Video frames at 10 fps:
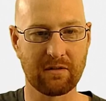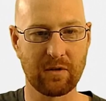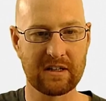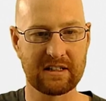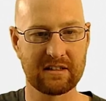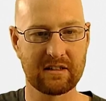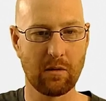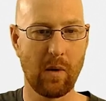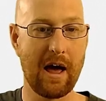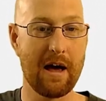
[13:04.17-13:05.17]
So for instance,
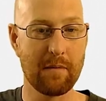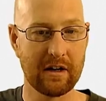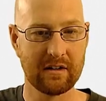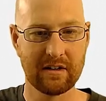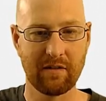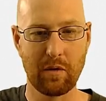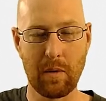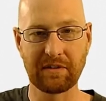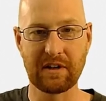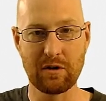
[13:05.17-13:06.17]
the web, if we
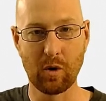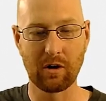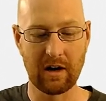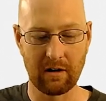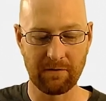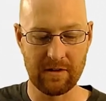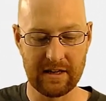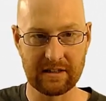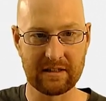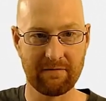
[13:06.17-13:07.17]
want the URL for
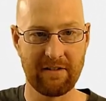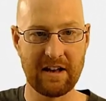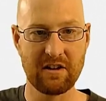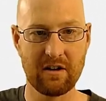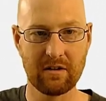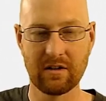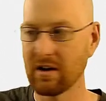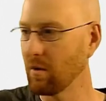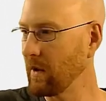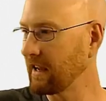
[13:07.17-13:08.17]
this venue,
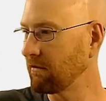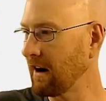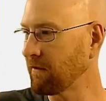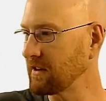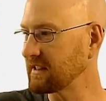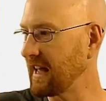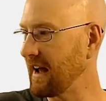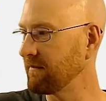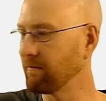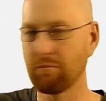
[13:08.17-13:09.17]
we could reference
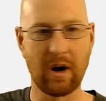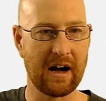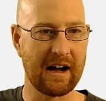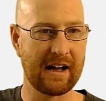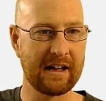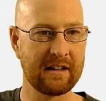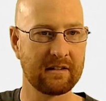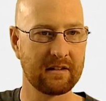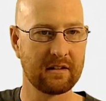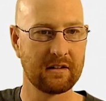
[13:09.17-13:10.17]
that by
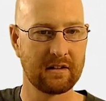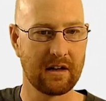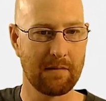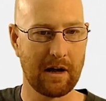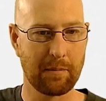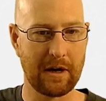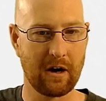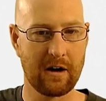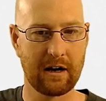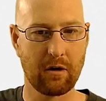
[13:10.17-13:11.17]
coming up
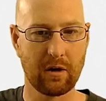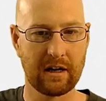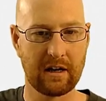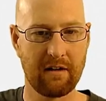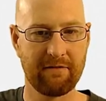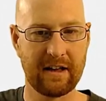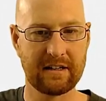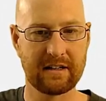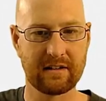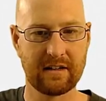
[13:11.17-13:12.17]
here and calling
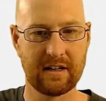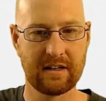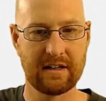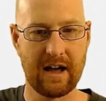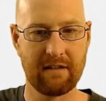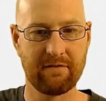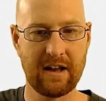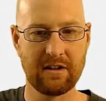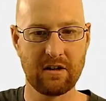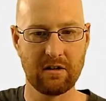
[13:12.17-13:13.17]

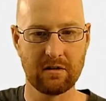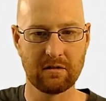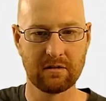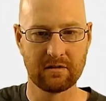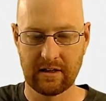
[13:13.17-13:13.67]
event.venue.web.